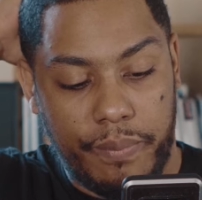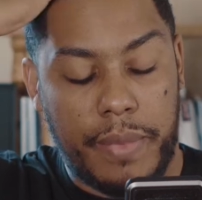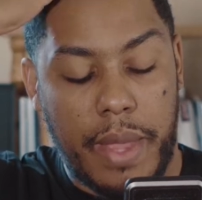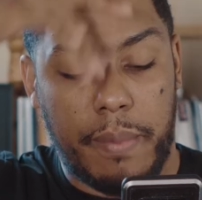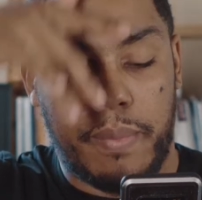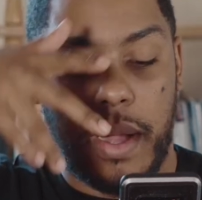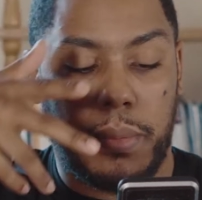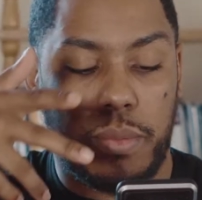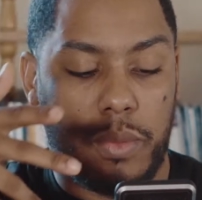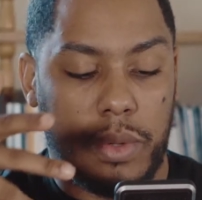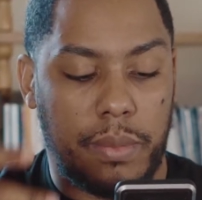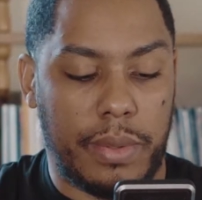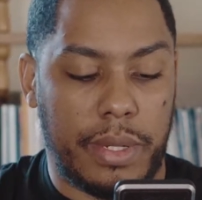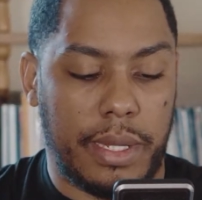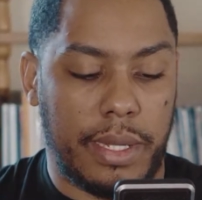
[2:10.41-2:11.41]
That probably would
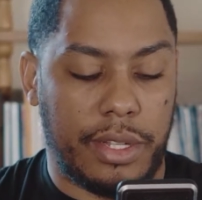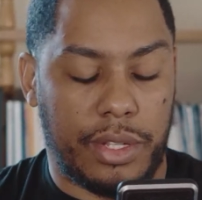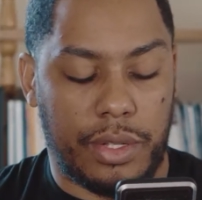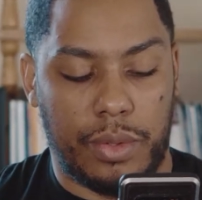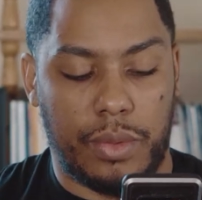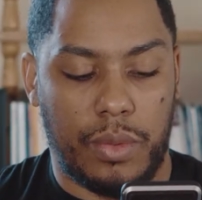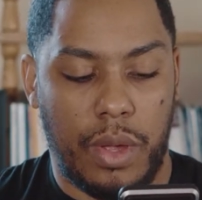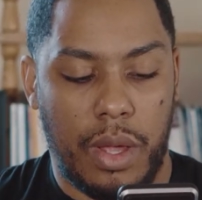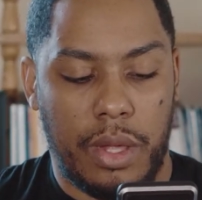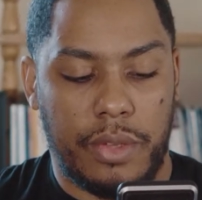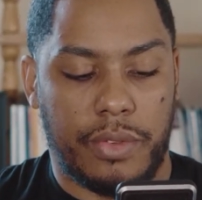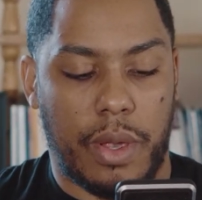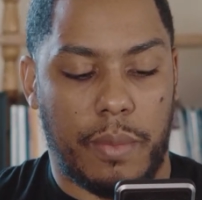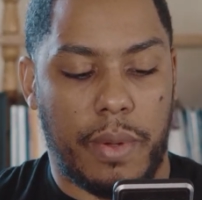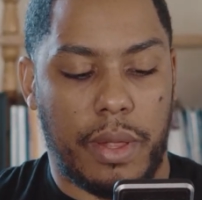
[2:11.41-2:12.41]
have been an issue,
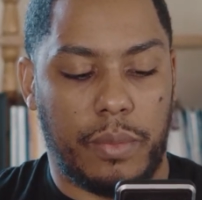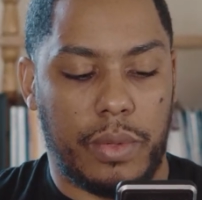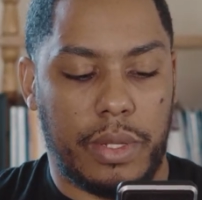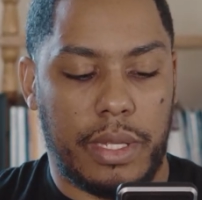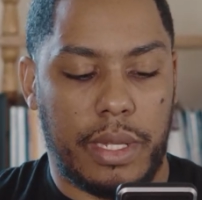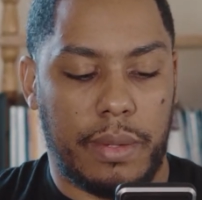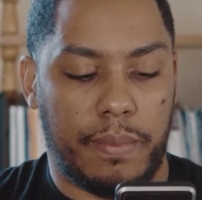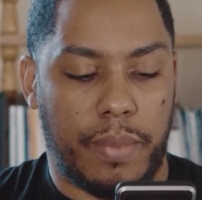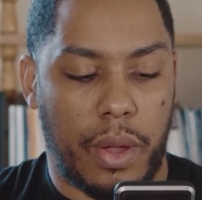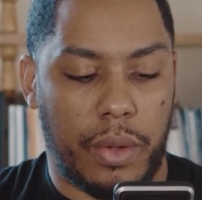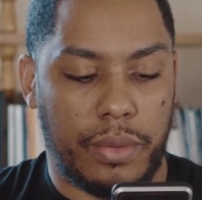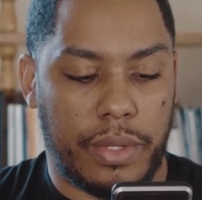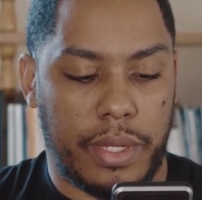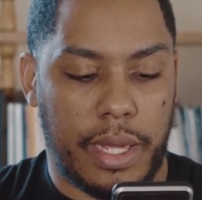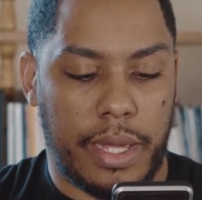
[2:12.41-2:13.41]
so I probably would have did in
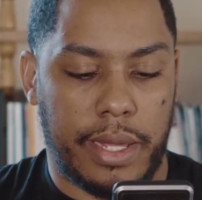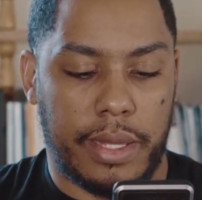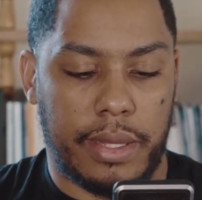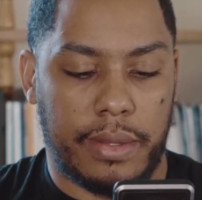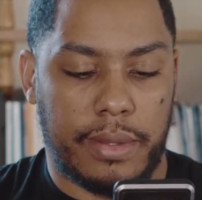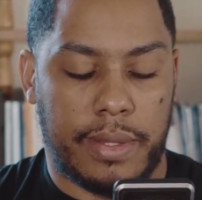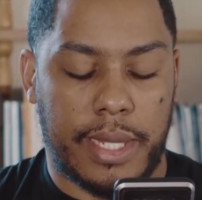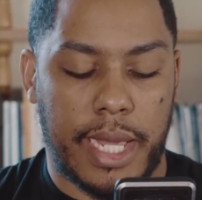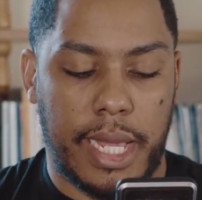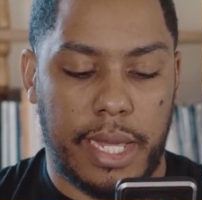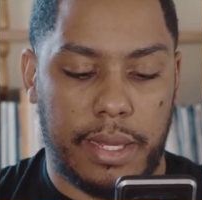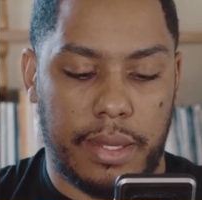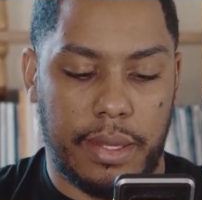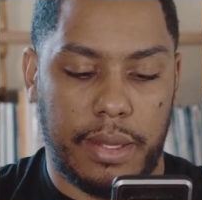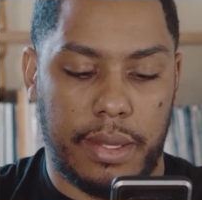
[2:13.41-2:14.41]
post and
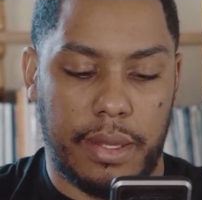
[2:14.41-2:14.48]
take